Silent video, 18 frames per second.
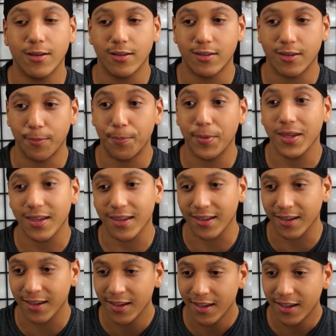to, to
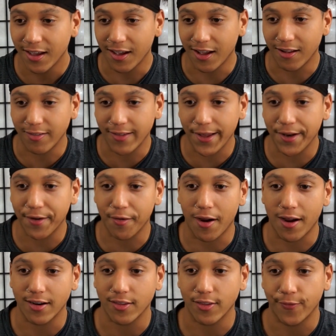be uh,
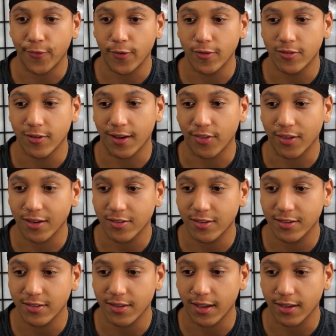later on in the future. I think
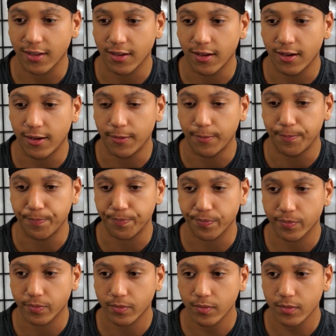she's like, um...
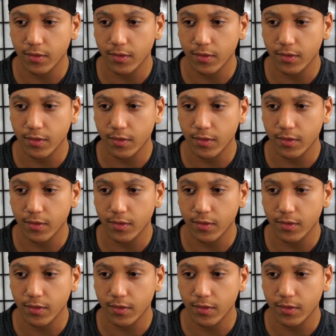